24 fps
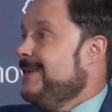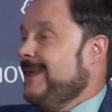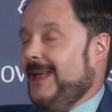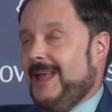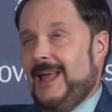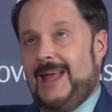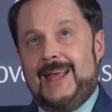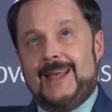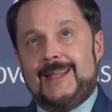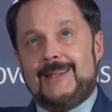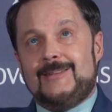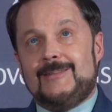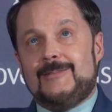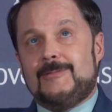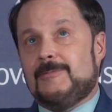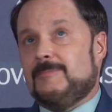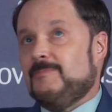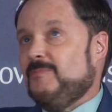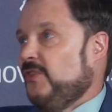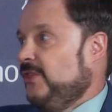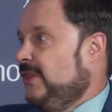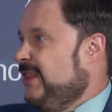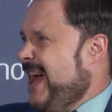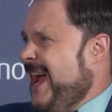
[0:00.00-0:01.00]
And
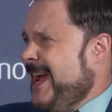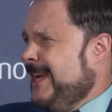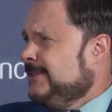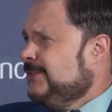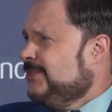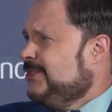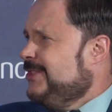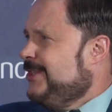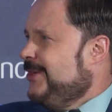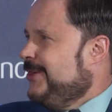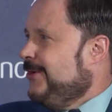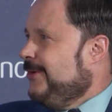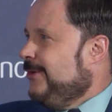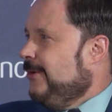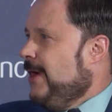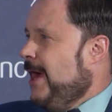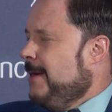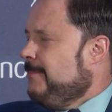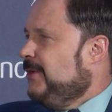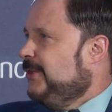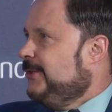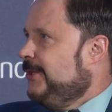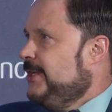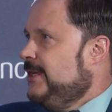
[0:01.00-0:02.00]
last year, I
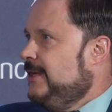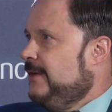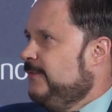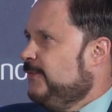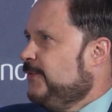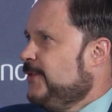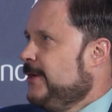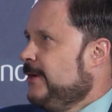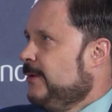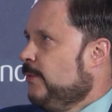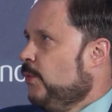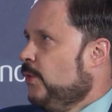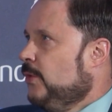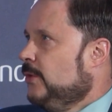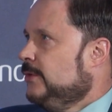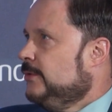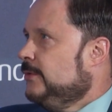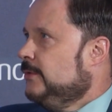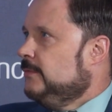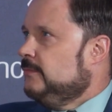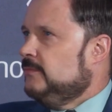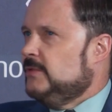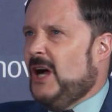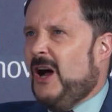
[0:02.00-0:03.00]
believe there
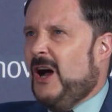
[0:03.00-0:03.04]
were